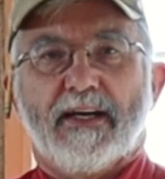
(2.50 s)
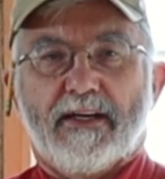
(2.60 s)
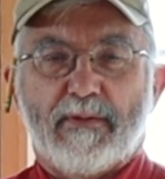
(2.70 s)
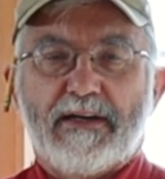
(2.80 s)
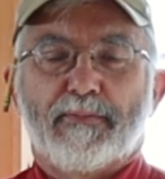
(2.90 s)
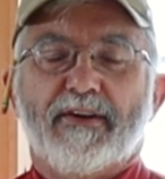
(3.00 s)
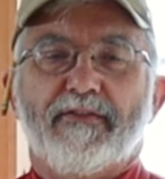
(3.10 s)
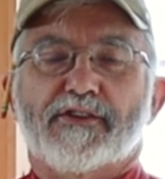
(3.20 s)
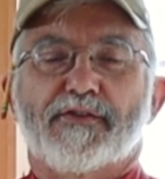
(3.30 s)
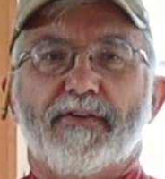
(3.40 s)
In my
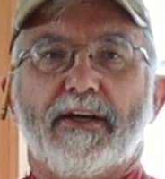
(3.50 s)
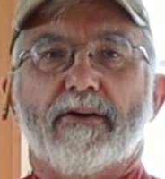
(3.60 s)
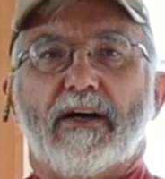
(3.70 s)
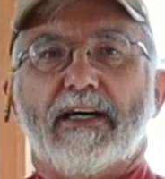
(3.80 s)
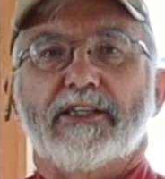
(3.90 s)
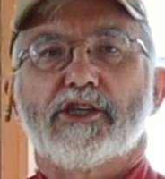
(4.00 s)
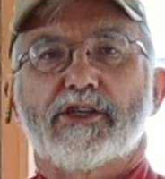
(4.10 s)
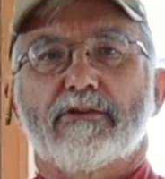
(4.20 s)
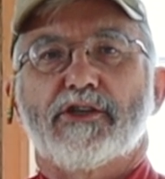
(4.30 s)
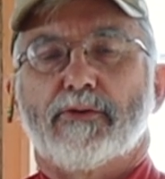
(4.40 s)
previous video, I
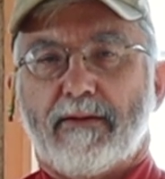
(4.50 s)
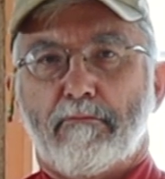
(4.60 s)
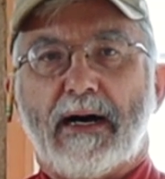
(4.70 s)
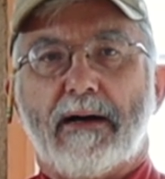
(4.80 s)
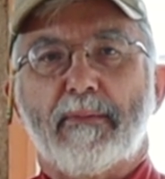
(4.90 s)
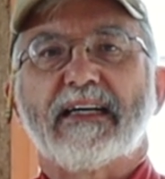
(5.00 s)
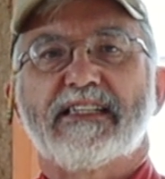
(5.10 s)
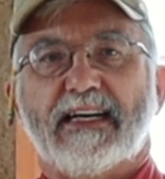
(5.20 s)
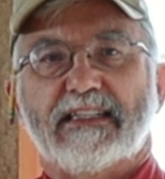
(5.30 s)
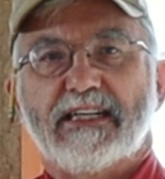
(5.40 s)
showed you a bob
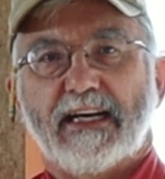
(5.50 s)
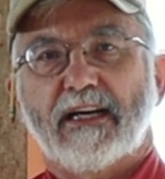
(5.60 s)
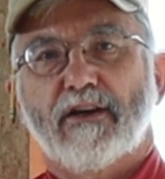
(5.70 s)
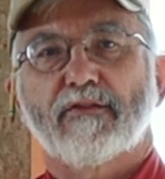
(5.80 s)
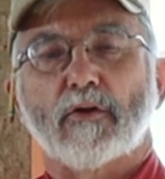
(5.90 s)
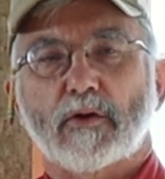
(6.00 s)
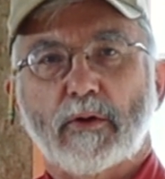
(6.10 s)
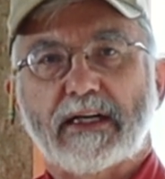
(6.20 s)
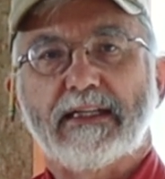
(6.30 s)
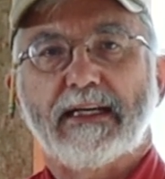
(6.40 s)
technique for
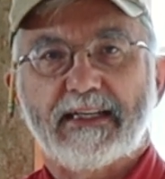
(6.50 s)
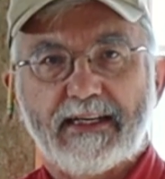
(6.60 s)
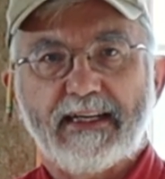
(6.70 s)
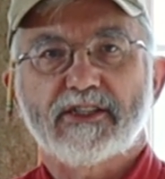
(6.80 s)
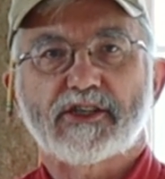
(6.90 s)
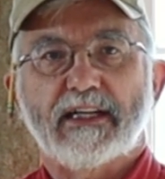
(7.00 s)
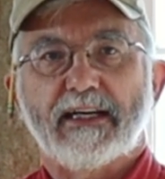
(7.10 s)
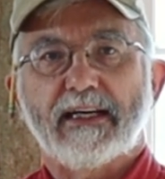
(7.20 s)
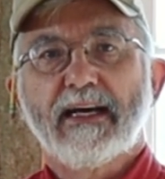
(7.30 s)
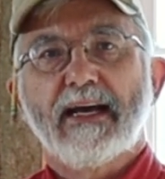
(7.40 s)
quickly and
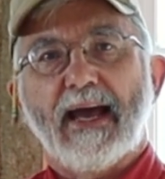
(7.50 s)
easily